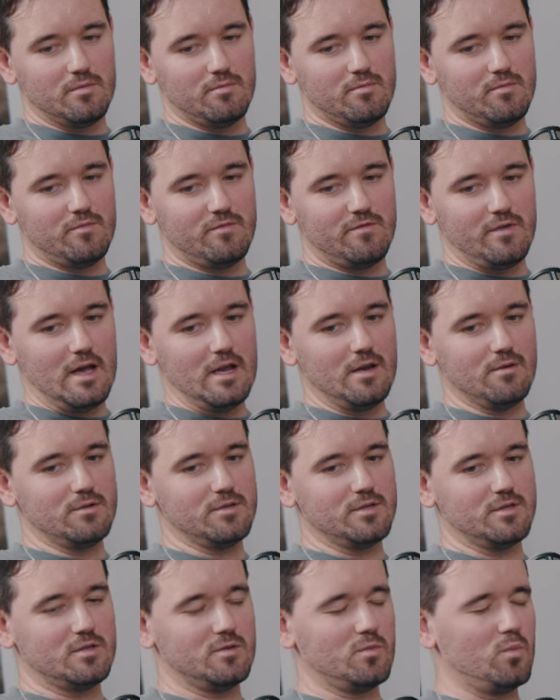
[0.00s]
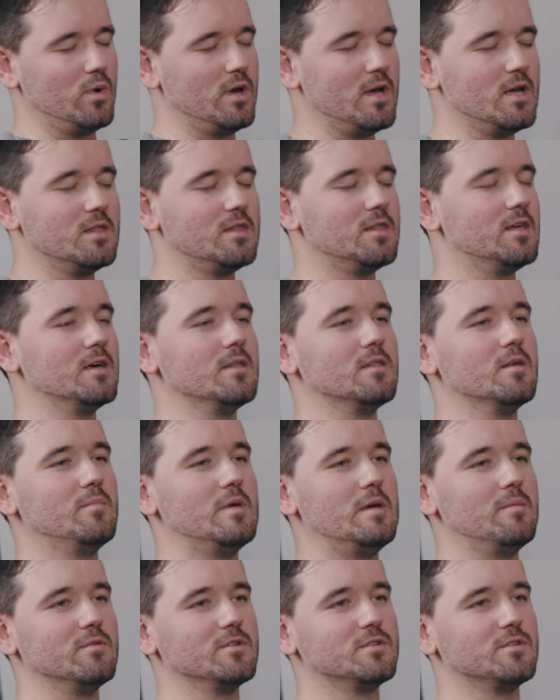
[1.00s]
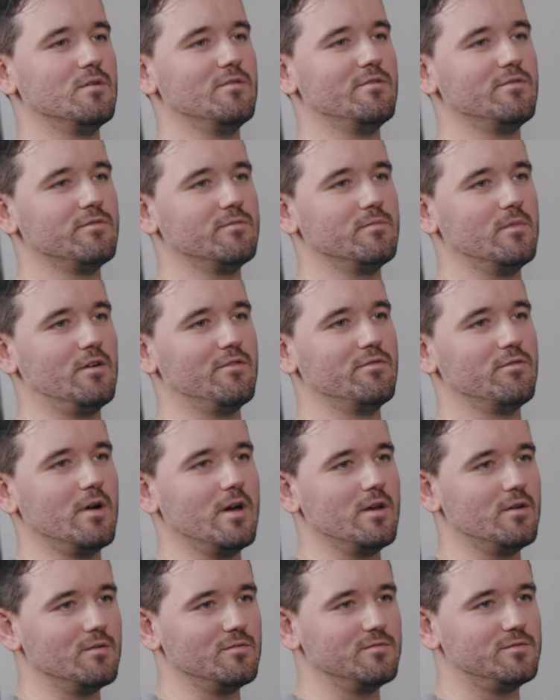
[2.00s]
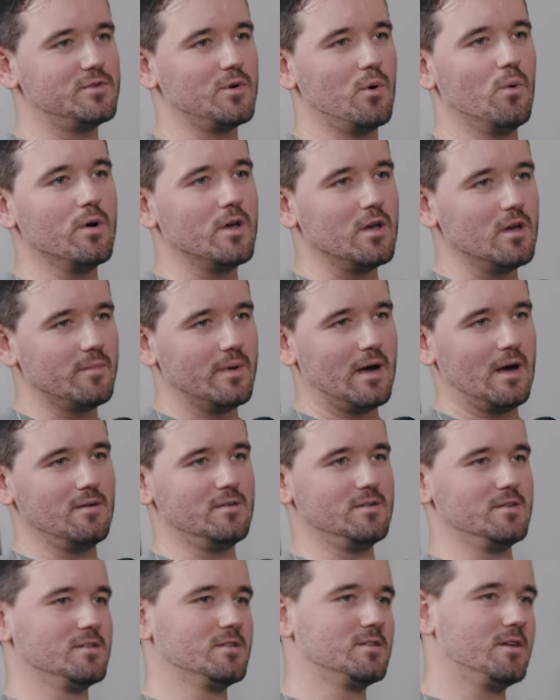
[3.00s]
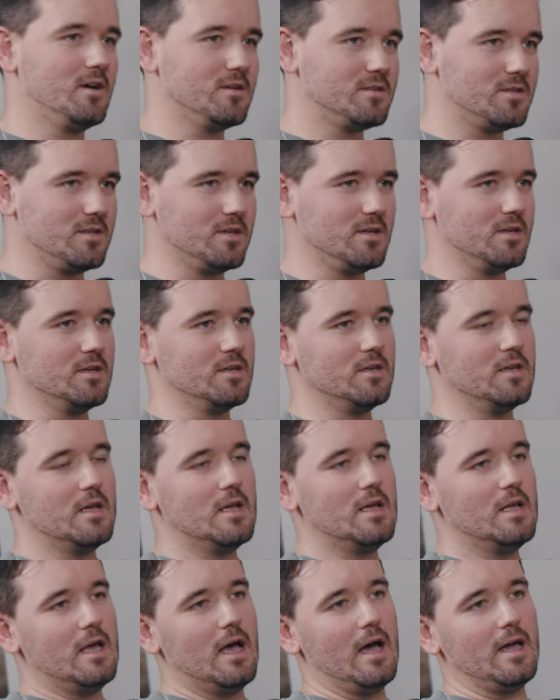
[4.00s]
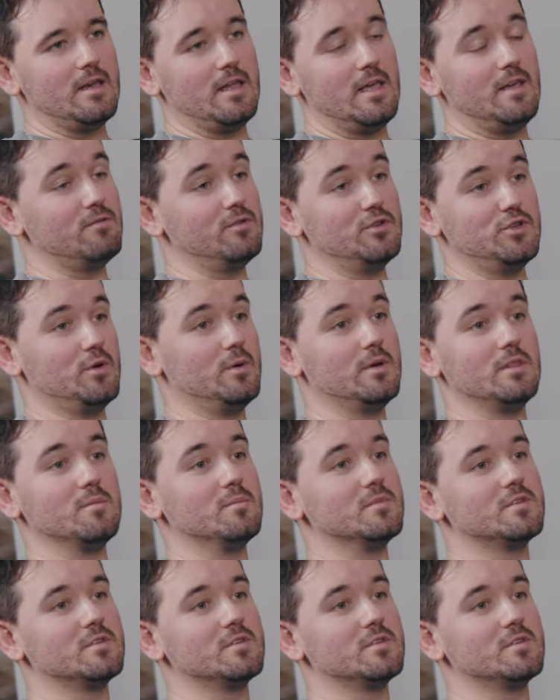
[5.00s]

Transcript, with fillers: that failure is just a weird thing that people are so f- afraid of yeah, talking yeah. about and discussing yeah. and, and even doing